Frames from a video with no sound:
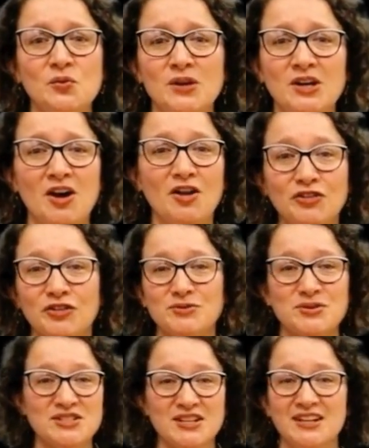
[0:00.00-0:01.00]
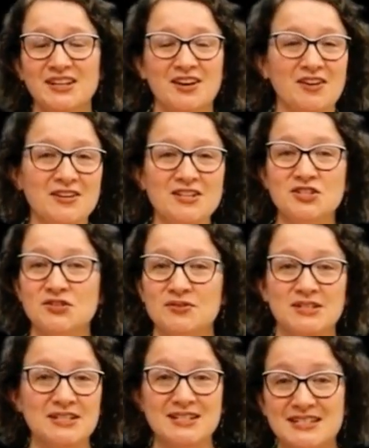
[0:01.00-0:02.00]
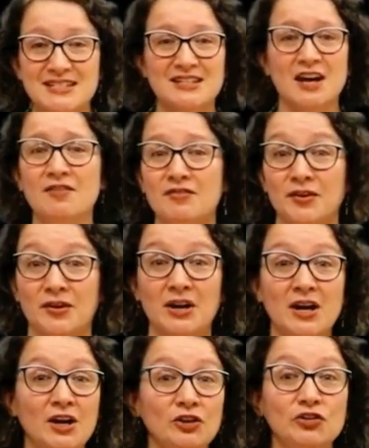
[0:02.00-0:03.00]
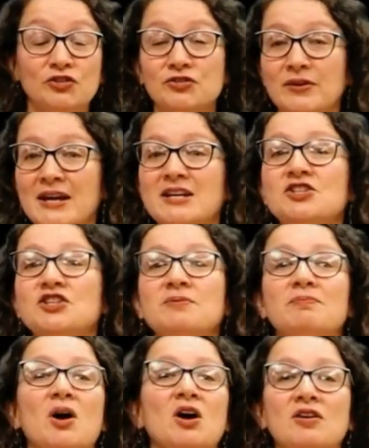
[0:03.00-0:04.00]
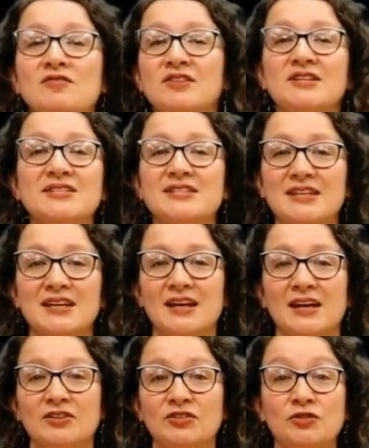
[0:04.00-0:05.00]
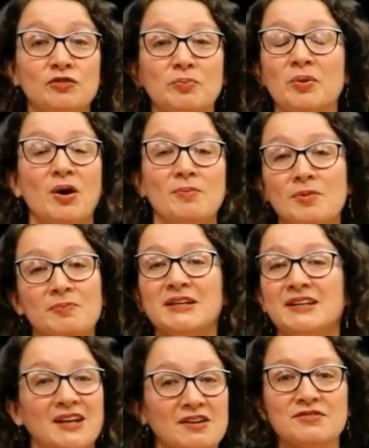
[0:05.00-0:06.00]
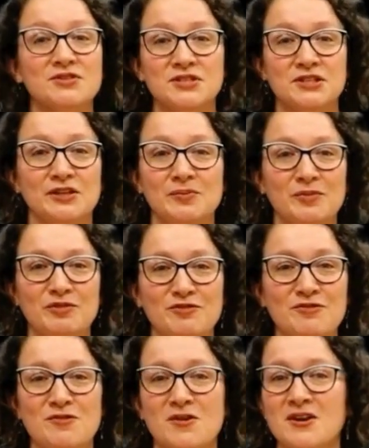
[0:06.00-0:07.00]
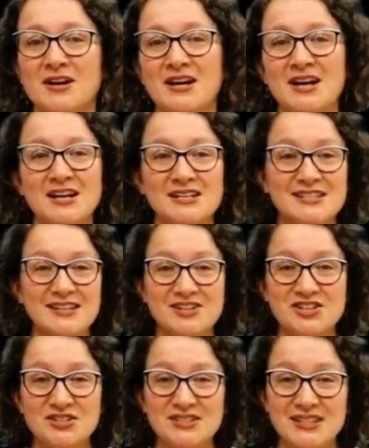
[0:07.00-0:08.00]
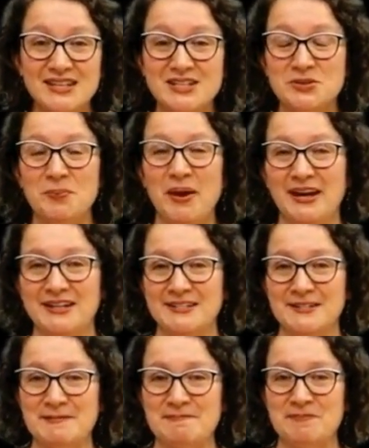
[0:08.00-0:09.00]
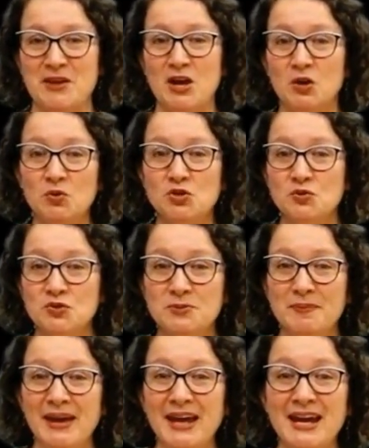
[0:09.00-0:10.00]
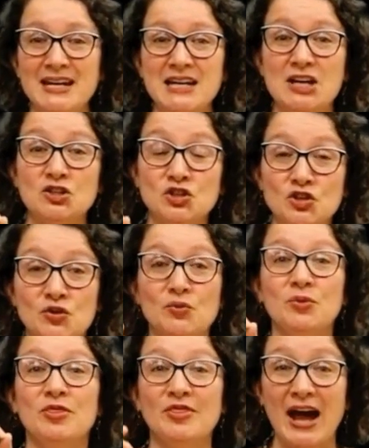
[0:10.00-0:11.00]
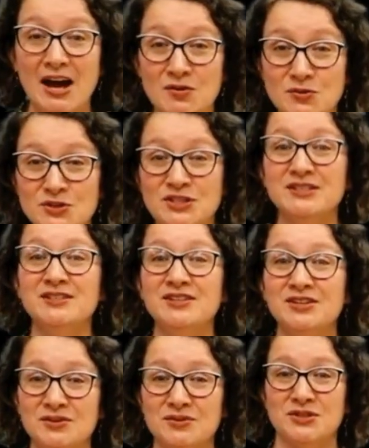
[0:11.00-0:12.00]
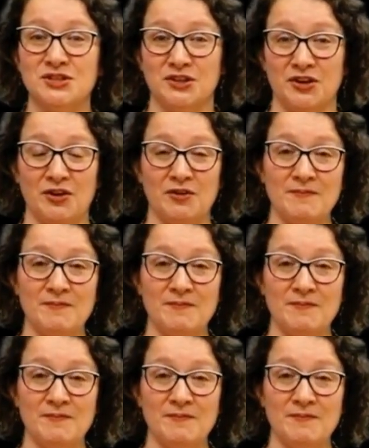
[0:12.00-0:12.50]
We also study art history to discover strange and marvelous things you've probably never seen before, such as this painting, which was made 2,000 years ago